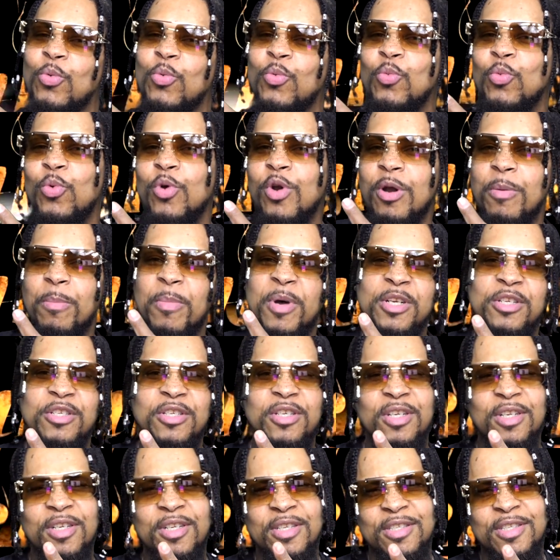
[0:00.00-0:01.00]
What up, my
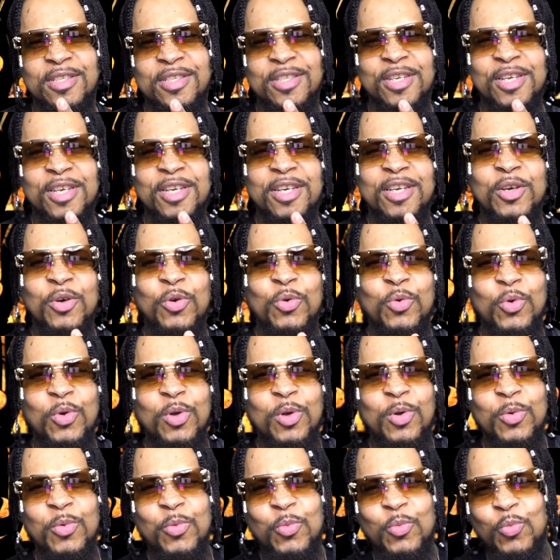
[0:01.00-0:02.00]
chillers?
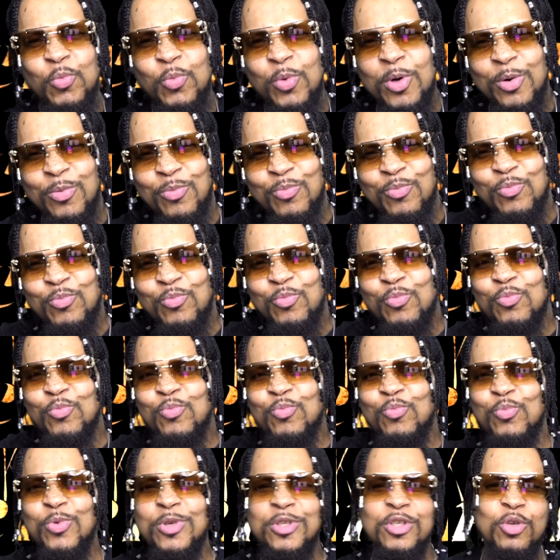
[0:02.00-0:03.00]
Well,
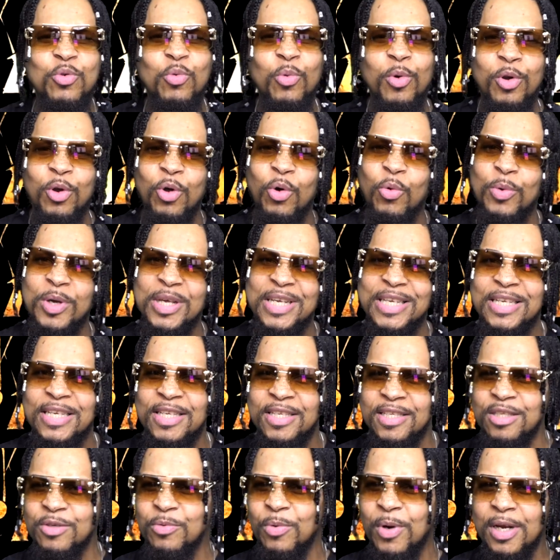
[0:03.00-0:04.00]
what's going on with
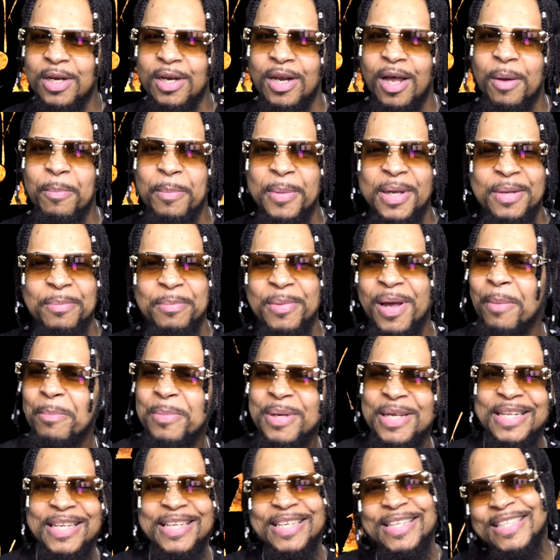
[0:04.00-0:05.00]
Ez right now, man? I
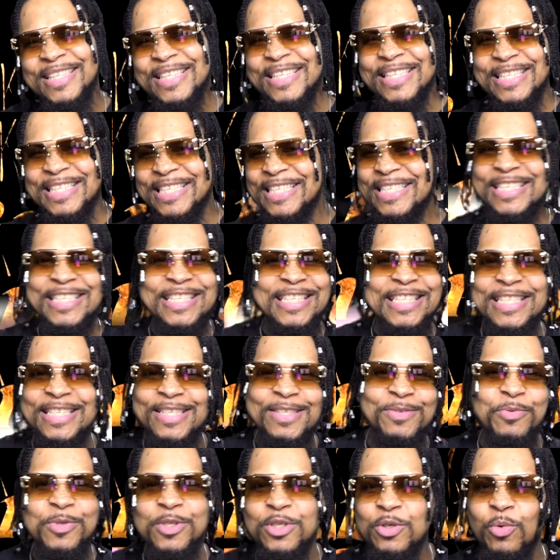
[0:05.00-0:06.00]
mean,
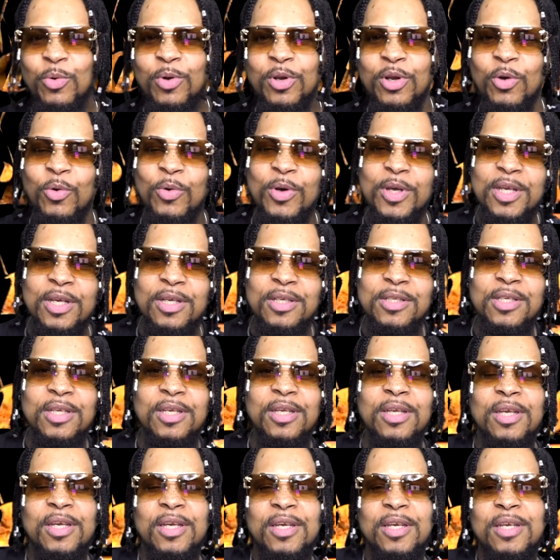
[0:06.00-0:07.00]
what's going on with Ez?
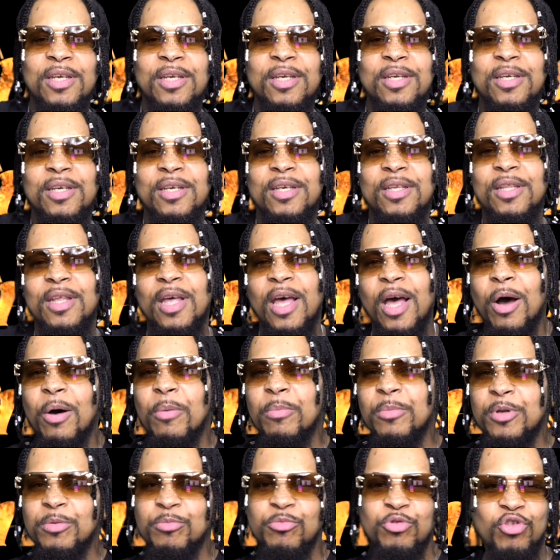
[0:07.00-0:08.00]
The
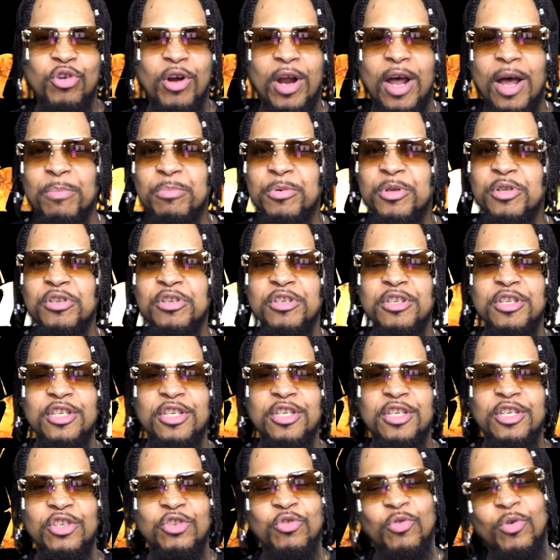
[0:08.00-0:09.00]
album done dropped.
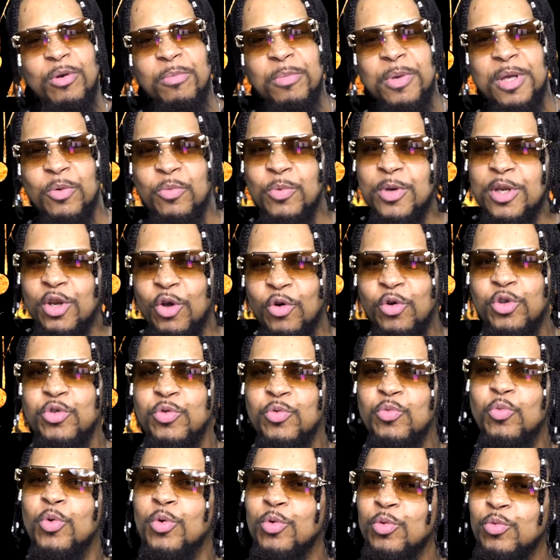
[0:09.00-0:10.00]
You know what I mean? We know
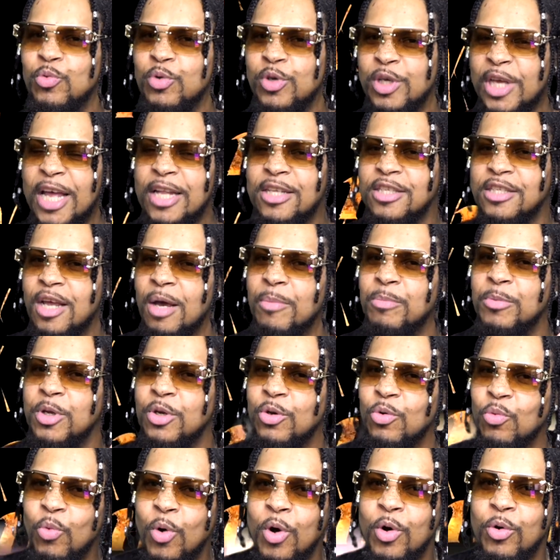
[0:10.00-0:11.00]
you got something
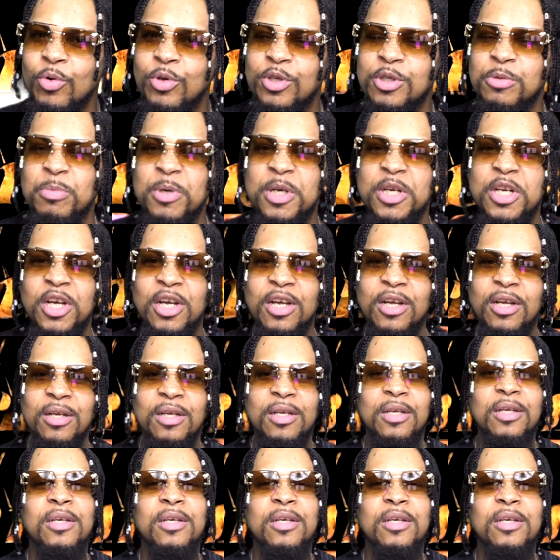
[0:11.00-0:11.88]
in the works, but uh,